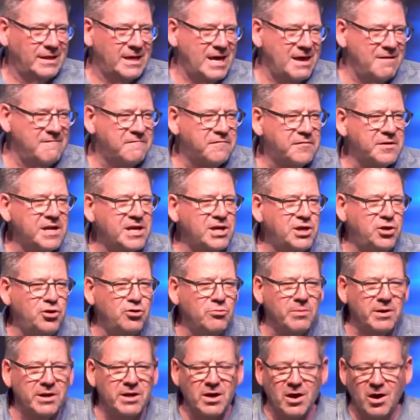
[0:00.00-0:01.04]
Every
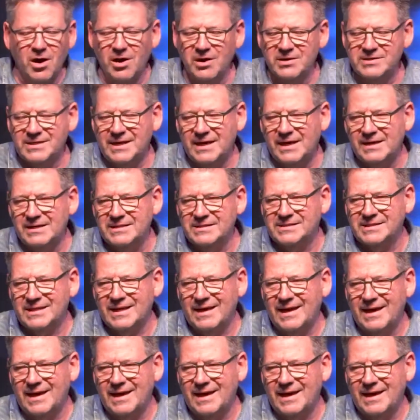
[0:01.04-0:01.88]
human heart has